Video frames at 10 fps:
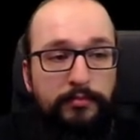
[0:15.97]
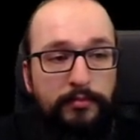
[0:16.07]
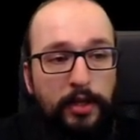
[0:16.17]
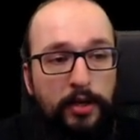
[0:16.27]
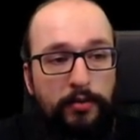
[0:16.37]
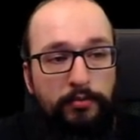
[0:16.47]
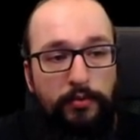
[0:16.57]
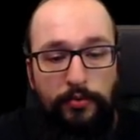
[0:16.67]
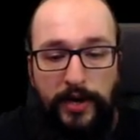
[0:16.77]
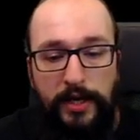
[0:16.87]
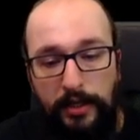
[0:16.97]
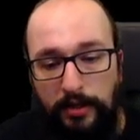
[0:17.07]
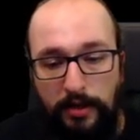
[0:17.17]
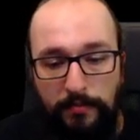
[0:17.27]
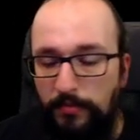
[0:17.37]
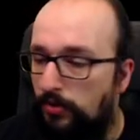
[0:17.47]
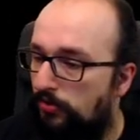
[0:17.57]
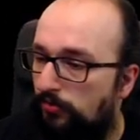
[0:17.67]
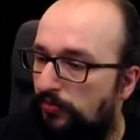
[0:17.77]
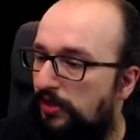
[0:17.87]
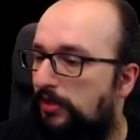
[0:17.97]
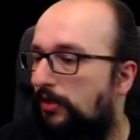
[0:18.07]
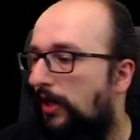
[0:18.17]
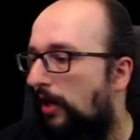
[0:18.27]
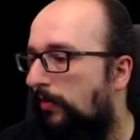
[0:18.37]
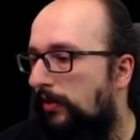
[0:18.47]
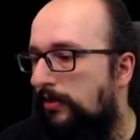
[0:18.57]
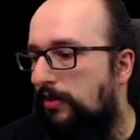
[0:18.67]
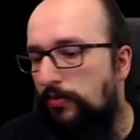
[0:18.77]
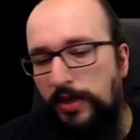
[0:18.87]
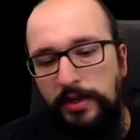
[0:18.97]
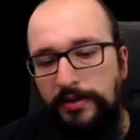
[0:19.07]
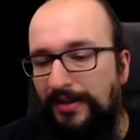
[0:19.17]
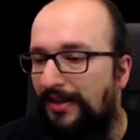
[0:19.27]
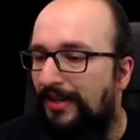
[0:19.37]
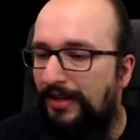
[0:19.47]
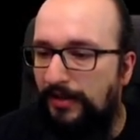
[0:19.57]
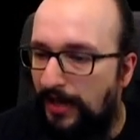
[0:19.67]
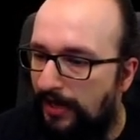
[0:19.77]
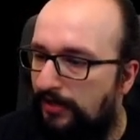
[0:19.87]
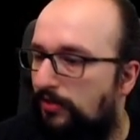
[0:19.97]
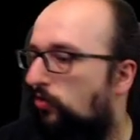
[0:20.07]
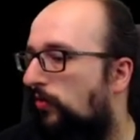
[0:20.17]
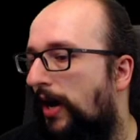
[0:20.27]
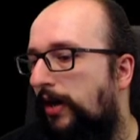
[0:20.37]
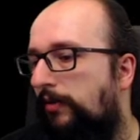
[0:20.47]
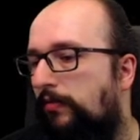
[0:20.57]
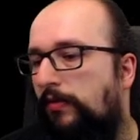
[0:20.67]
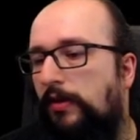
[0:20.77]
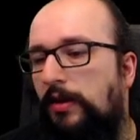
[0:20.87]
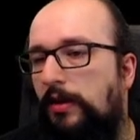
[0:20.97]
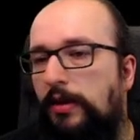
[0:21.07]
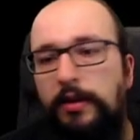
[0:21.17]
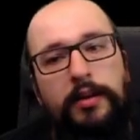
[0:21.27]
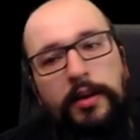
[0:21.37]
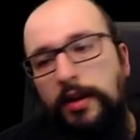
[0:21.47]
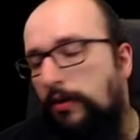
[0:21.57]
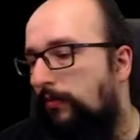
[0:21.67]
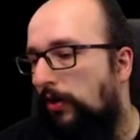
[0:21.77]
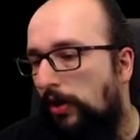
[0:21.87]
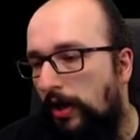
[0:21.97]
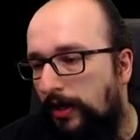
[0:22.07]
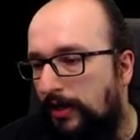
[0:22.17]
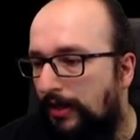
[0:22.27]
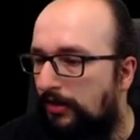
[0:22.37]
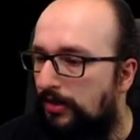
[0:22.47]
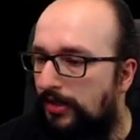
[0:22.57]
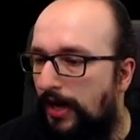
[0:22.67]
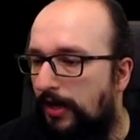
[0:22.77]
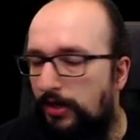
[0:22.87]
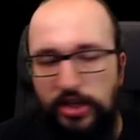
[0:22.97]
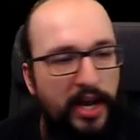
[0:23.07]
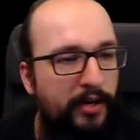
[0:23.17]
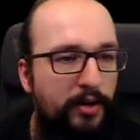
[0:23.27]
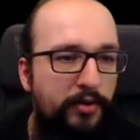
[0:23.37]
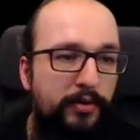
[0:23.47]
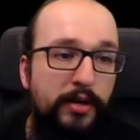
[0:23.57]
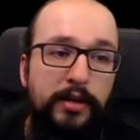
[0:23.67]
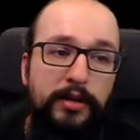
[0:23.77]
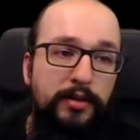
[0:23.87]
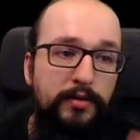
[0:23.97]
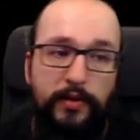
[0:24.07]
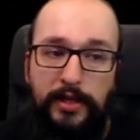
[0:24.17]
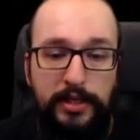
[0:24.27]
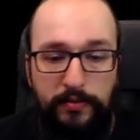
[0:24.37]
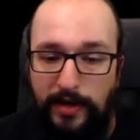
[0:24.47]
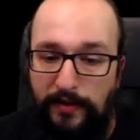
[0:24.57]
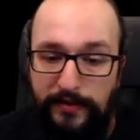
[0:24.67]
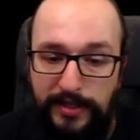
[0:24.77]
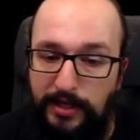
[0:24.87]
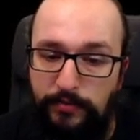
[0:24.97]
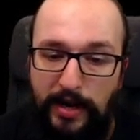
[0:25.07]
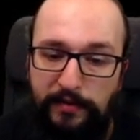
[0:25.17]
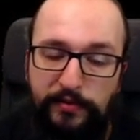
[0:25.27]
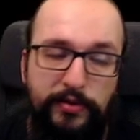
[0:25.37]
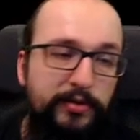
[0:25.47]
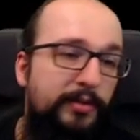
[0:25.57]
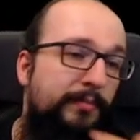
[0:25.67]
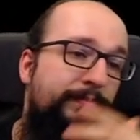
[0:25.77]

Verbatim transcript: you know, we're rating the most recent game in the series, that is Strive. You know, we're lucky they just added Jack-O', so at least we have six waifus.